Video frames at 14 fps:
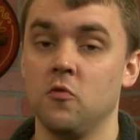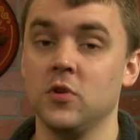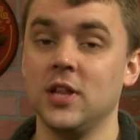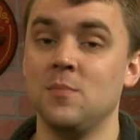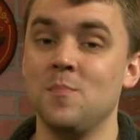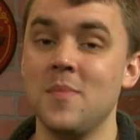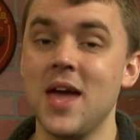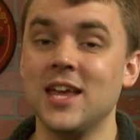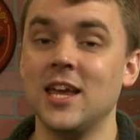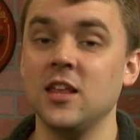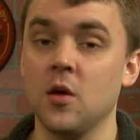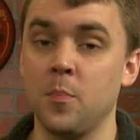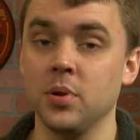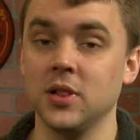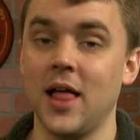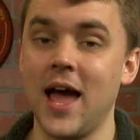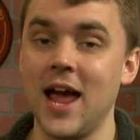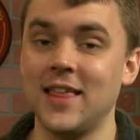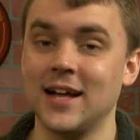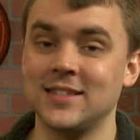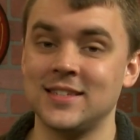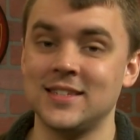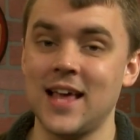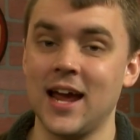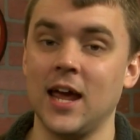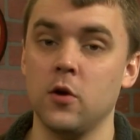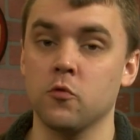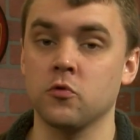really making the play, that
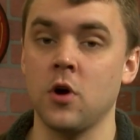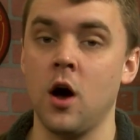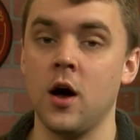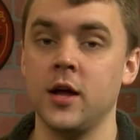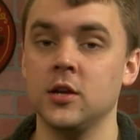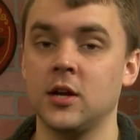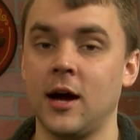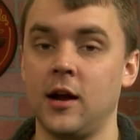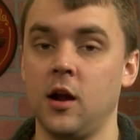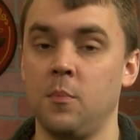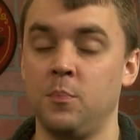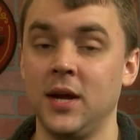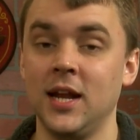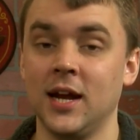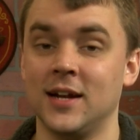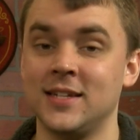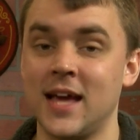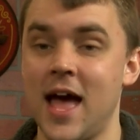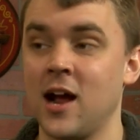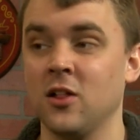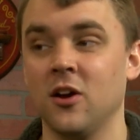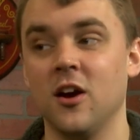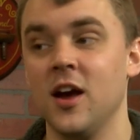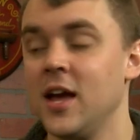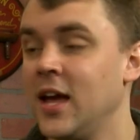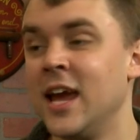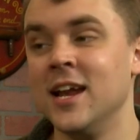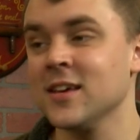second run, kind of beating a tackler,
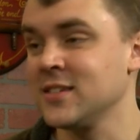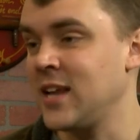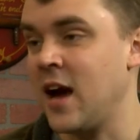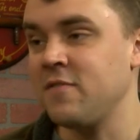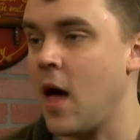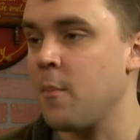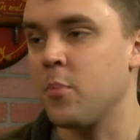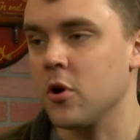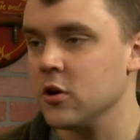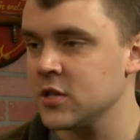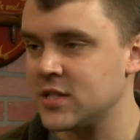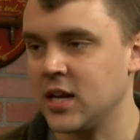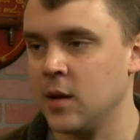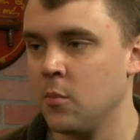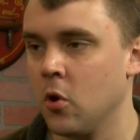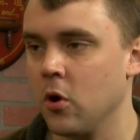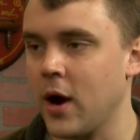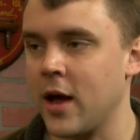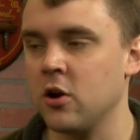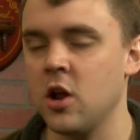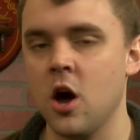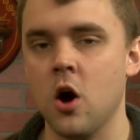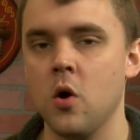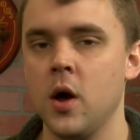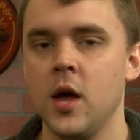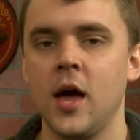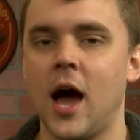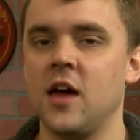he doesn't have that burst anymore. I don't
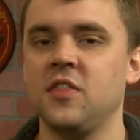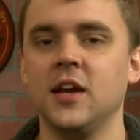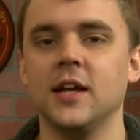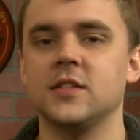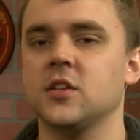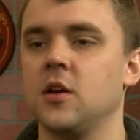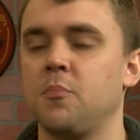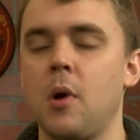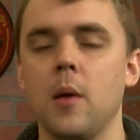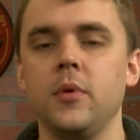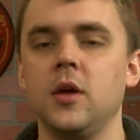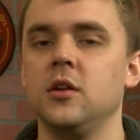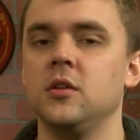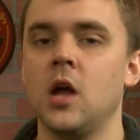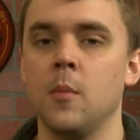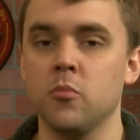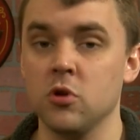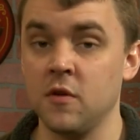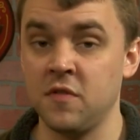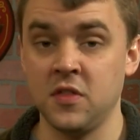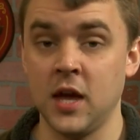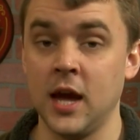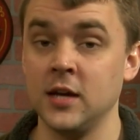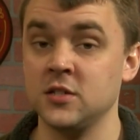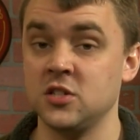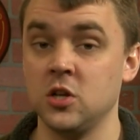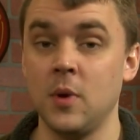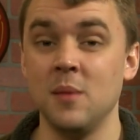know. I think it's probably a number of
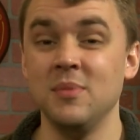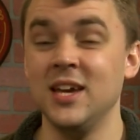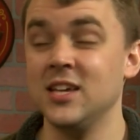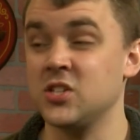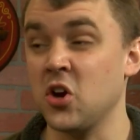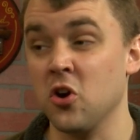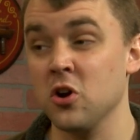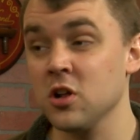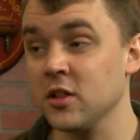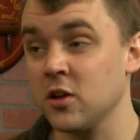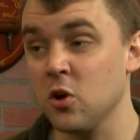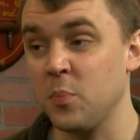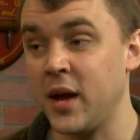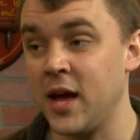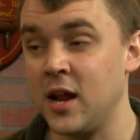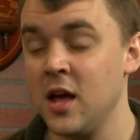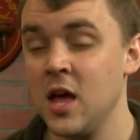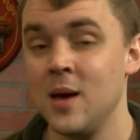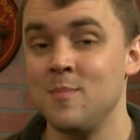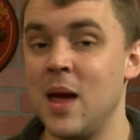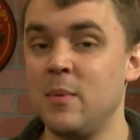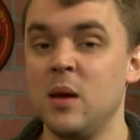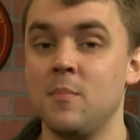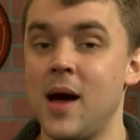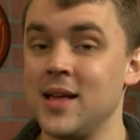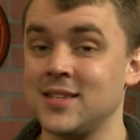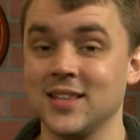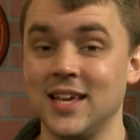things. You know, maybe he's hurt a little bit. Mm-hmm. Maybe
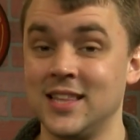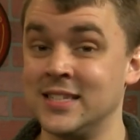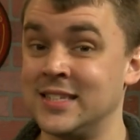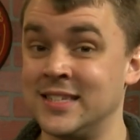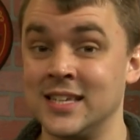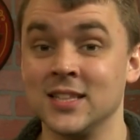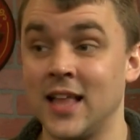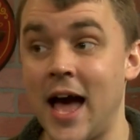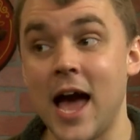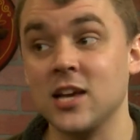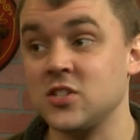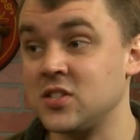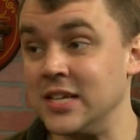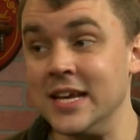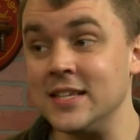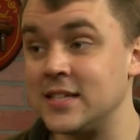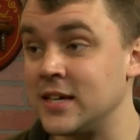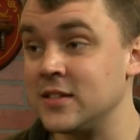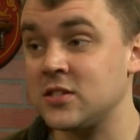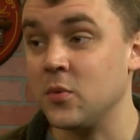mentally, this is his last season,